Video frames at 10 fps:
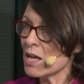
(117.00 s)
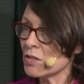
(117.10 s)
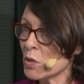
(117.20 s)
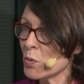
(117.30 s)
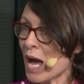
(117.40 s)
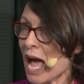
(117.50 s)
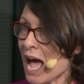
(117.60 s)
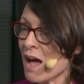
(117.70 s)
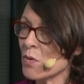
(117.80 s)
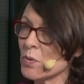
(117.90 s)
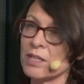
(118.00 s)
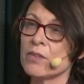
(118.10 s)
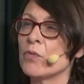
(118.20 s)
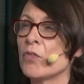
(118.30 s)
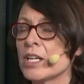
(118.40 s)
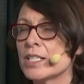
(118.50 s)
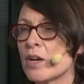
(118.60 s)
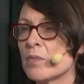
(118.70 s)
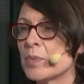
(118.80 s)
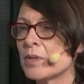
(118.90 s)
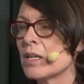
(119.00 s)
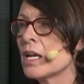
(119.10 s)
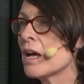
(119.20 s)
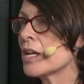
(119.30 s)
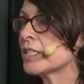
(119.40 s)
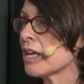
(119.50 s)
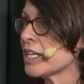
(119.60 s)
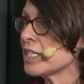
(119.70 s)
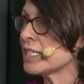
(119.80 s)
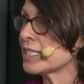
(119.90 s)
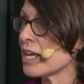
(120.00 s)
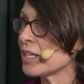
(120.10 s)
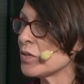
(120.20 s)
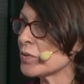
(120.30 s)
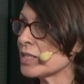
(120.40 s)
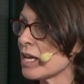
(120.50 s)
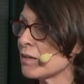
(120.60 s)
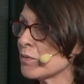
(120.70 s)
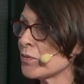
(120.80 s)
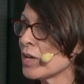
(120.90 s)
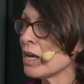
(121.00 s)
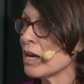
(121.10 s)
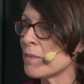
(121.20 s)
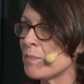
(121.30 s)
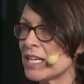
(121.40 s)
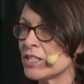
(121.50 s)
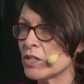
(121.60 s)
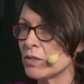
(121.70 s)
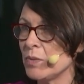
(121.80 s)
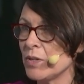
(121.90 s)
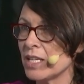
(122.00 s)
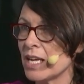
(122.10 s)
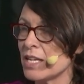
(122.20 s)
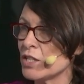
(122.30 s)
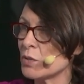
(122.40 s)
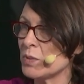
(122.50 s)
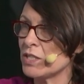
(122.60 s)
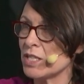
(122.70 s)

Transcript: So how can, for example, uh, scientists like yourself uh, better communicate with